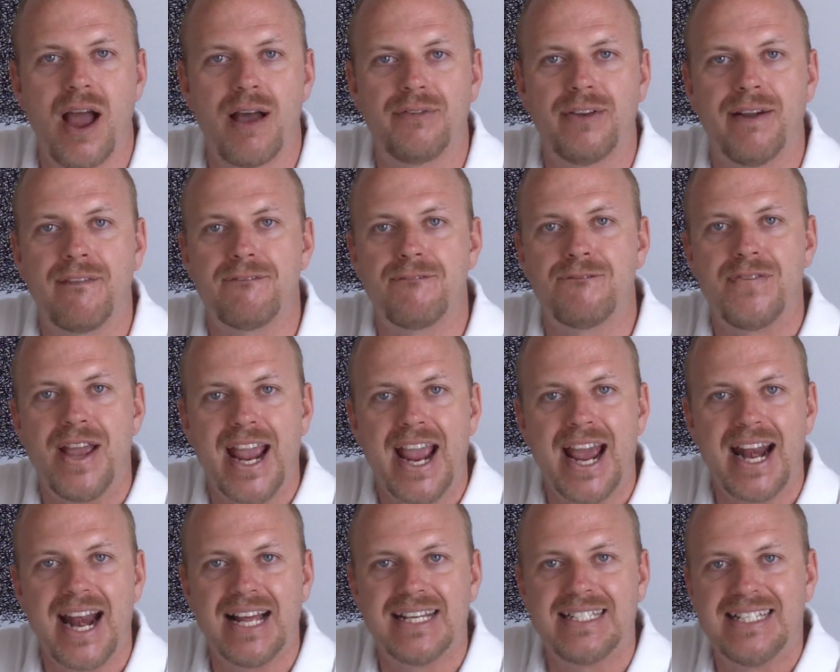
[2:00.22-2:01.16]
are having a
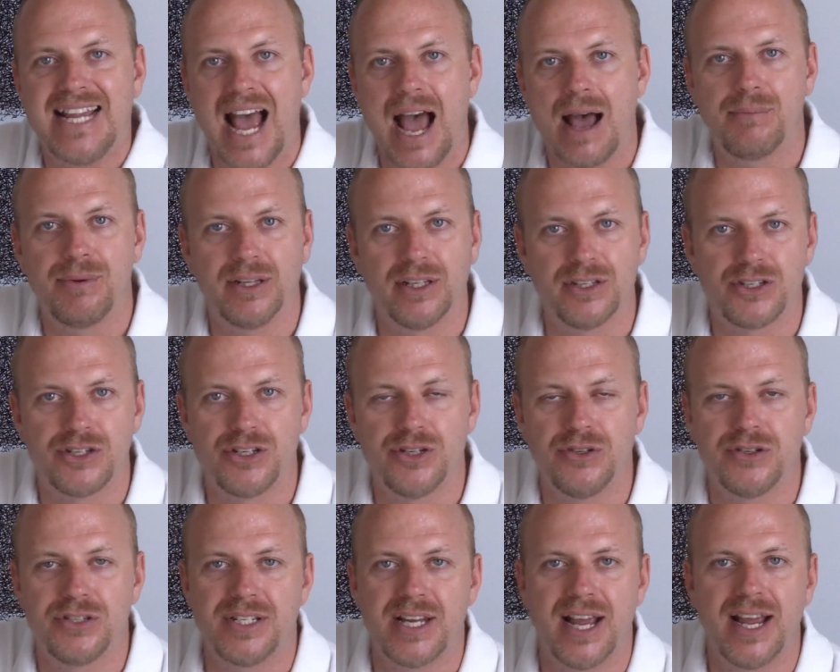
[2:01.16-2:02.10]
fantabulous
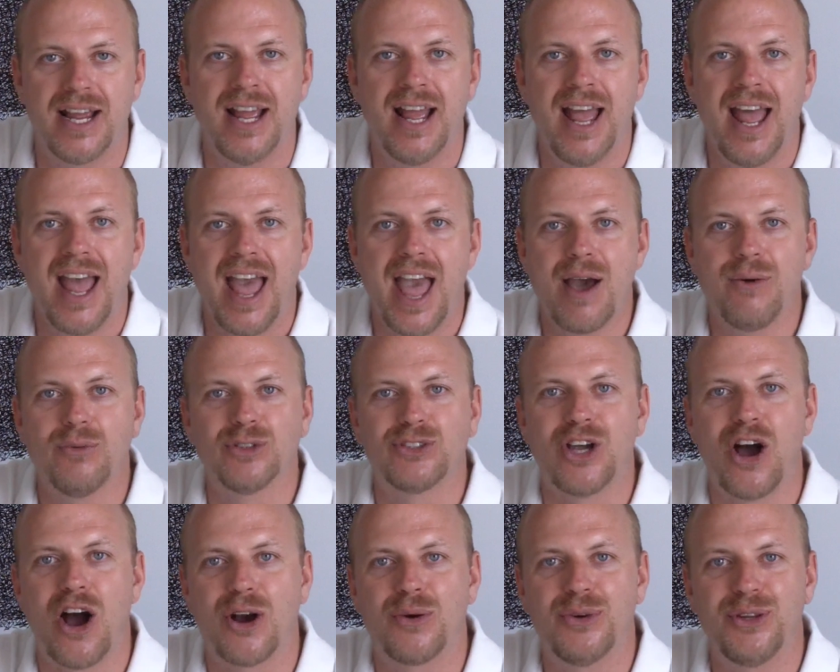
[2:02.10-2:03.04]
Tuesday, and
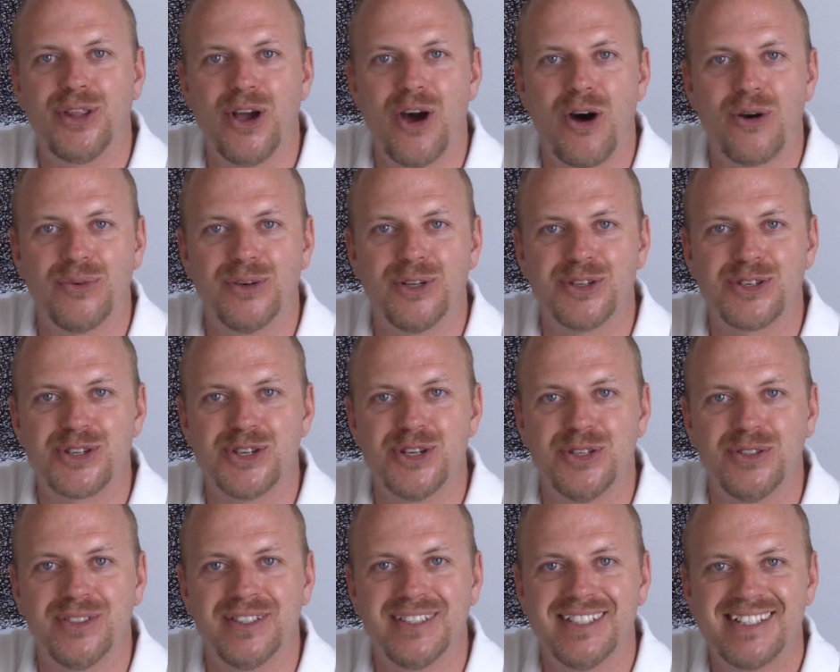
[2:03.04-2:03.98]
we'll talk with y'all real
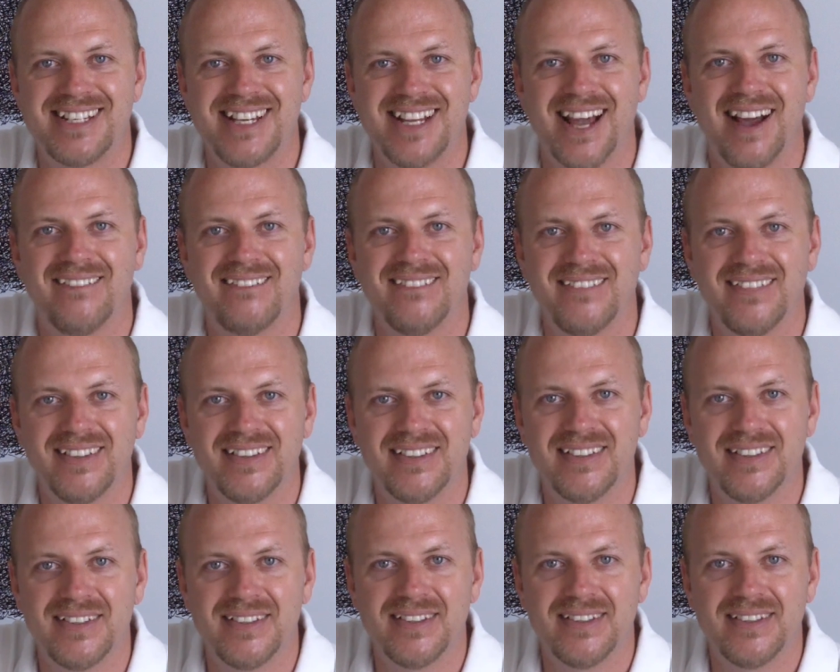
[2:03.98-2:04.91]
soon. See
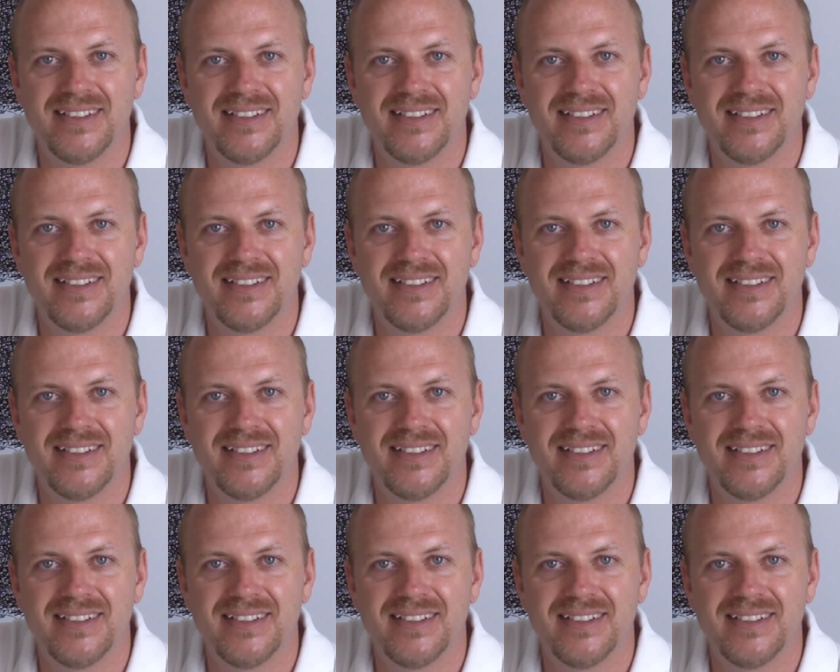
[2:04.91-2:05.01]
ya.